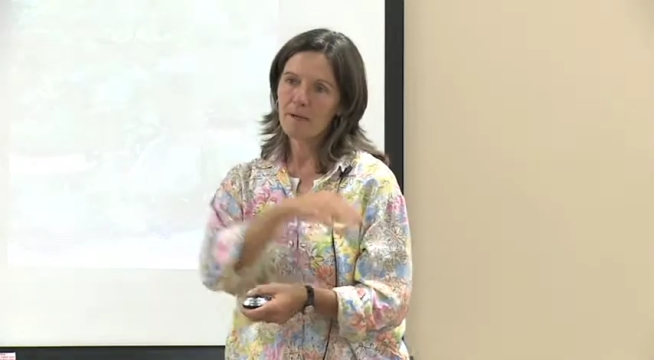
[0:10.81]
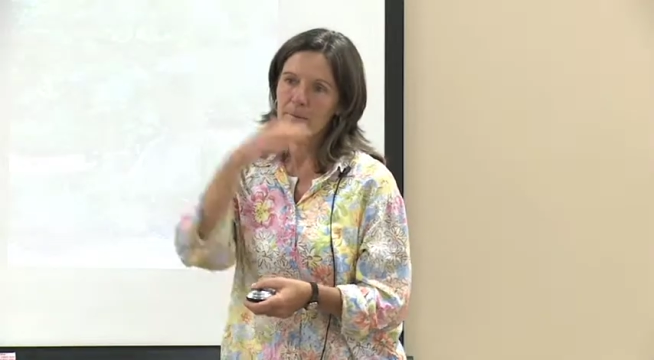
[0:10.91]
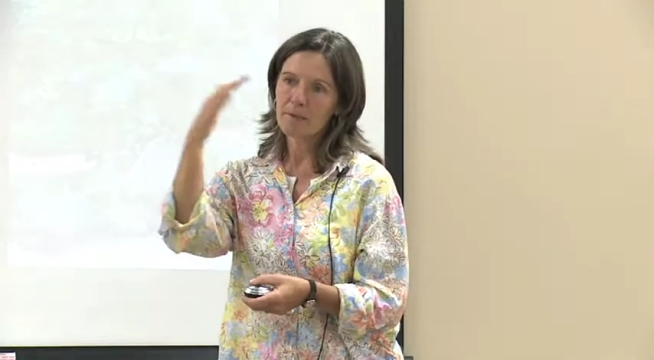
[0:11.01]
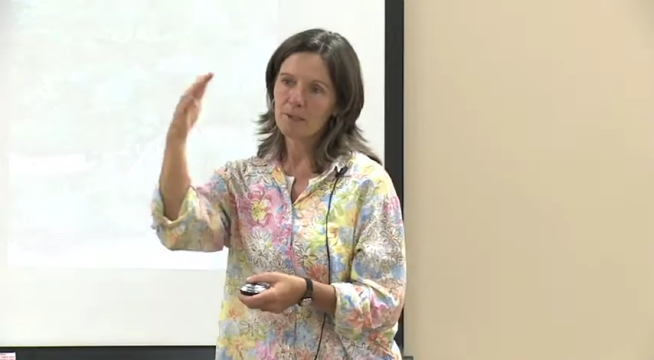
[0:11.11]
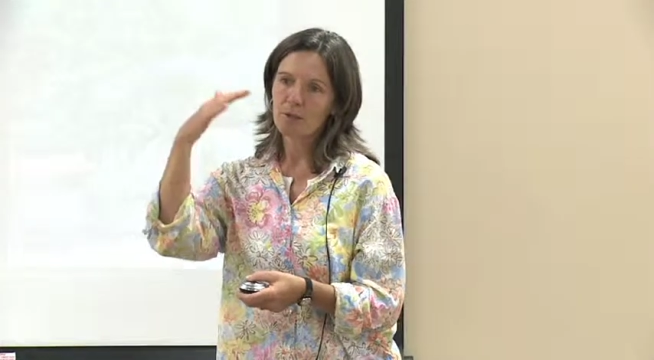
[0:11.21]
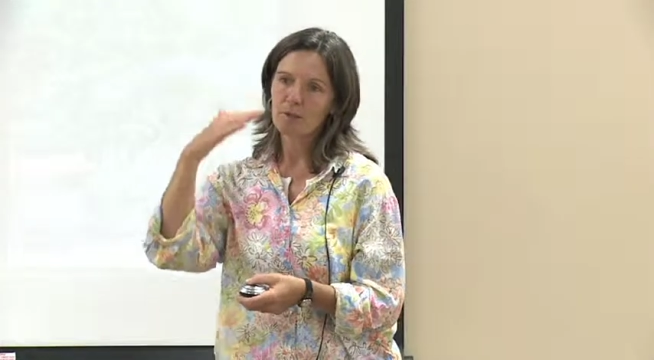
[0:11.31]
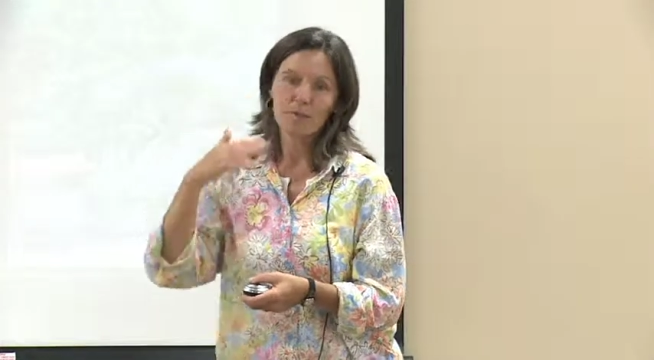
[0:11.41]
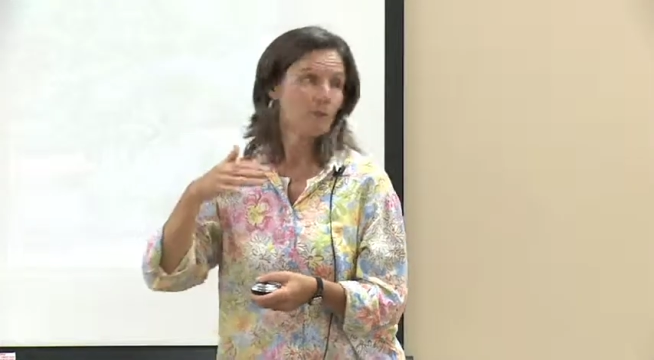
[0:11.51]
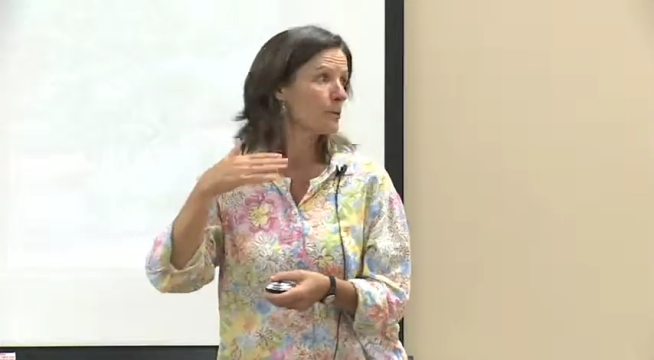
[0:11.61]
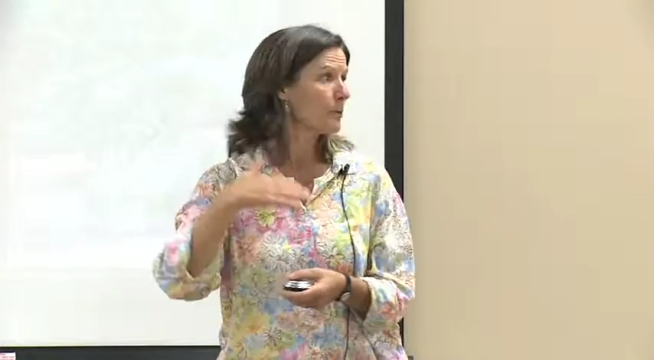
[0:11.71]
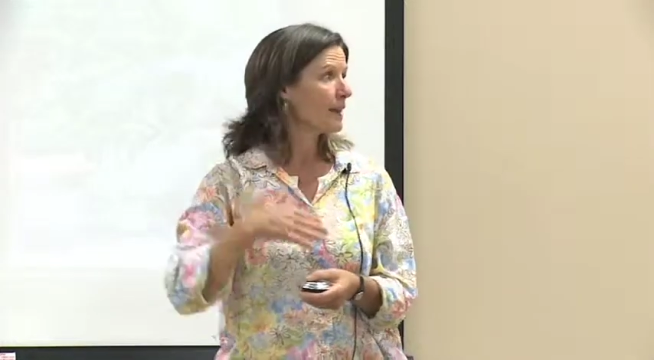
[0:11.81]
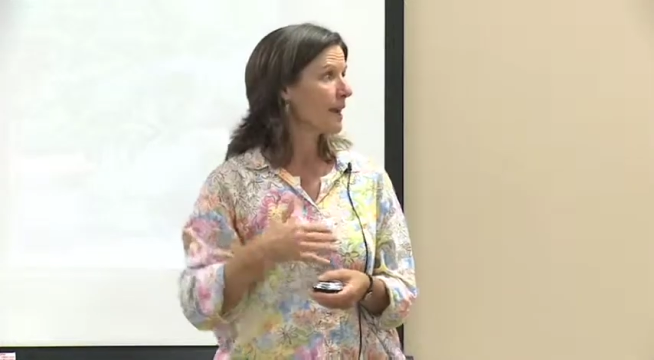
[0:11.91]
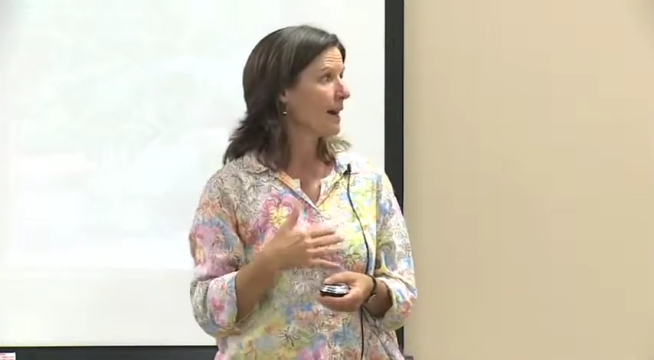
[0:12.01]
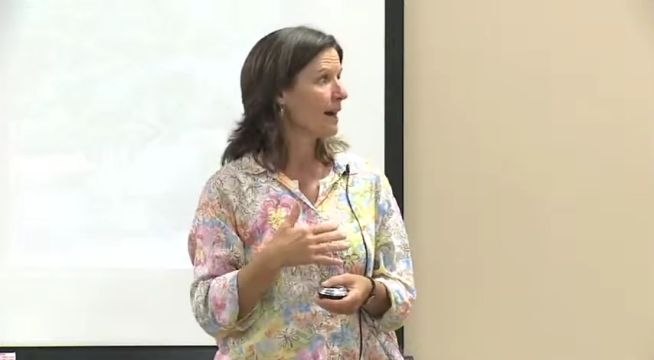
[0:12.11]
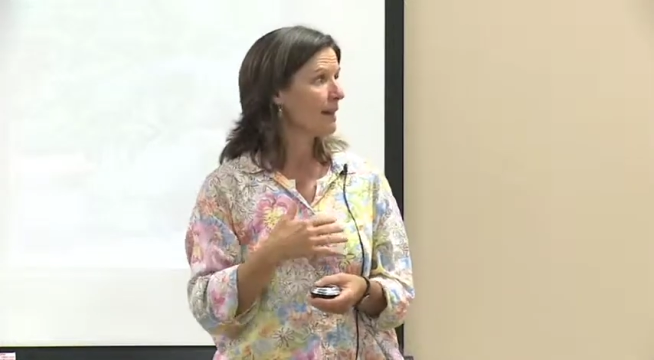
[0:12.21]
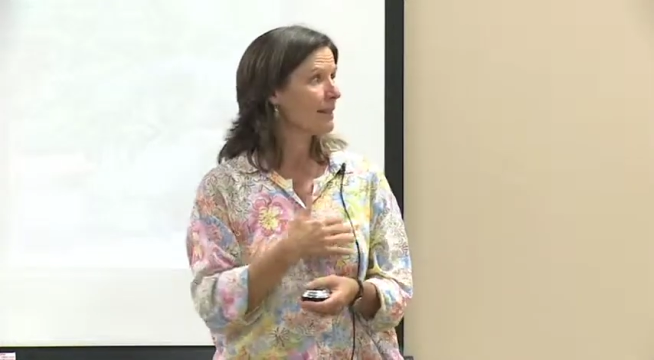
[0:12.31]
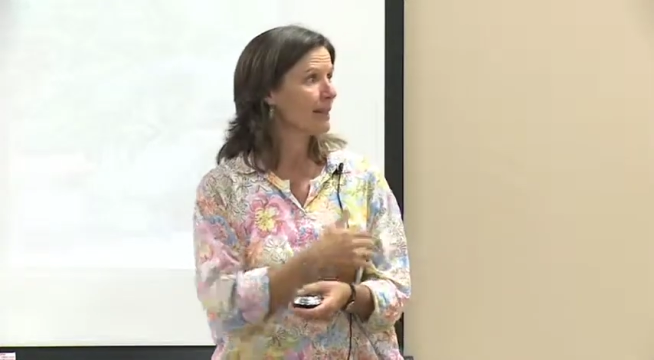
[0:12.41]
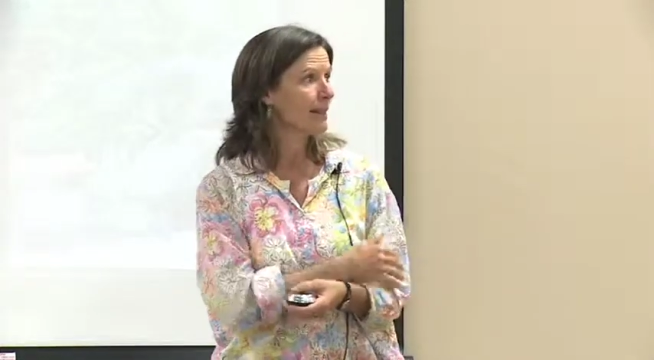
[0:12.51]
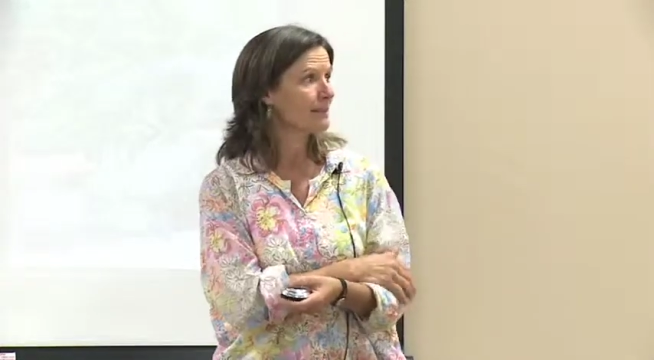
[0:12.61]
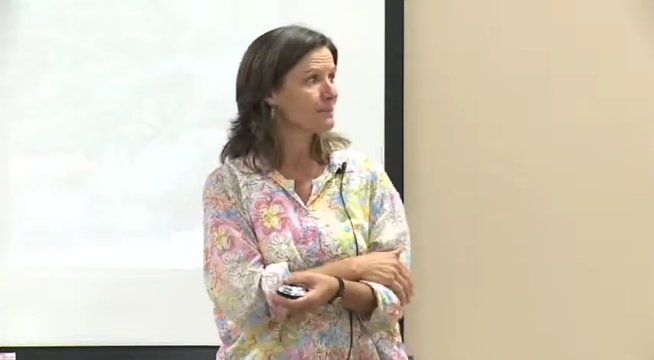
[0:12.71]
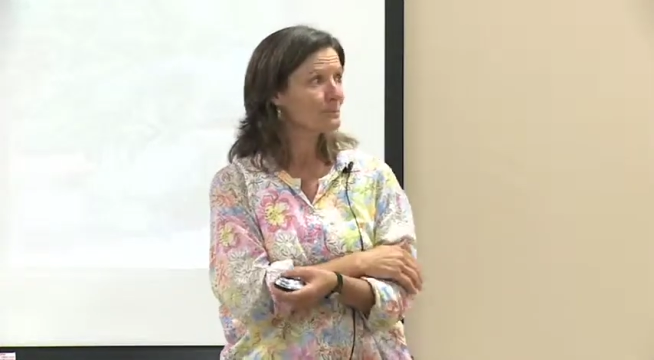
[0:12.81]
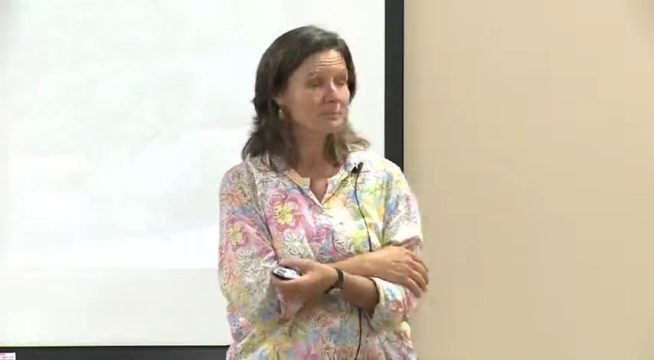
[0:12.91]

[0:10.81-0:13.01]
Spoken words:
I'm going to go through and highlight